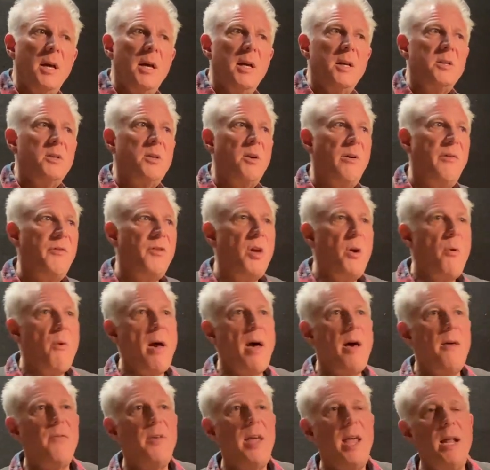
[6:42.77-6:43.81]
So if you
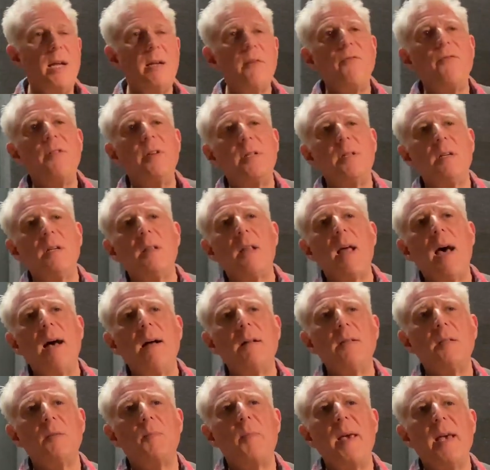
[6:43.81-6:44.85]
have inefficient
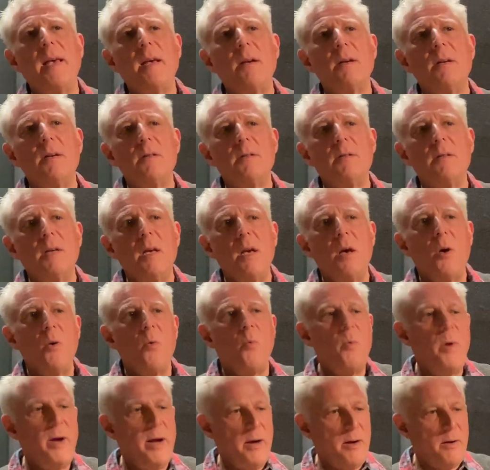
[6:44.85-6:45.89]
loudspeakers
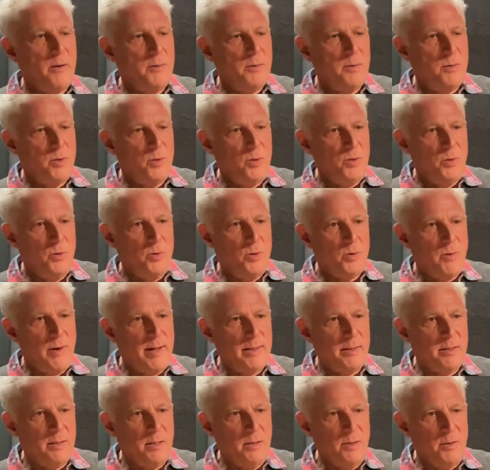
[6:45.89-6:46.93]
where
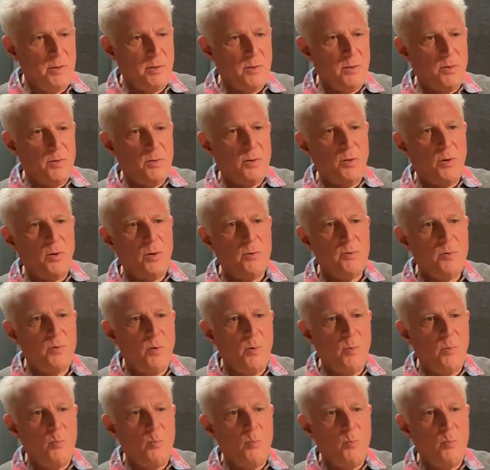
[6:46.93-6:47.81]
transducers or